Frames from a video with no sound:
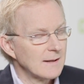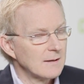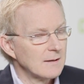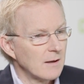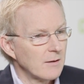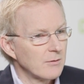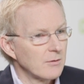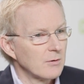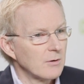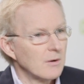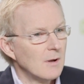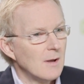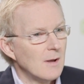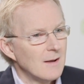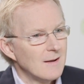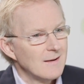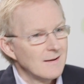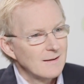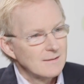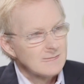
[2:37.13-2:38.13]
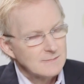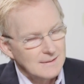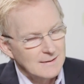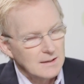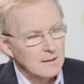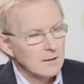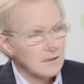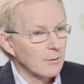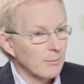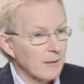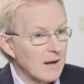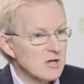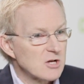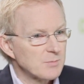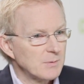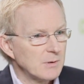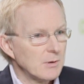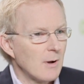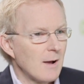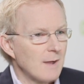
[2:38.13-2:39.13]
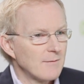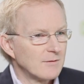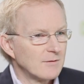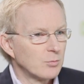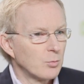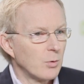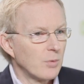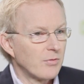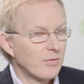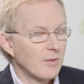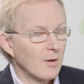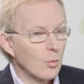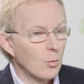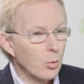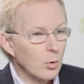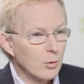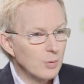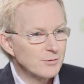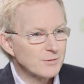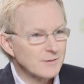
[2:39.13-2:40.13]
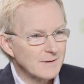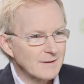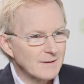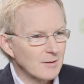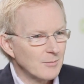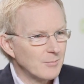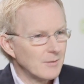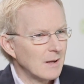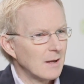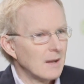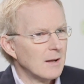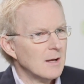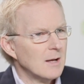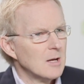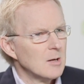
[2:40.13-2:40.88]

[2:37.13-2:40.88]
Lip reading: Another deal arrangement you have is with Wolseley, the big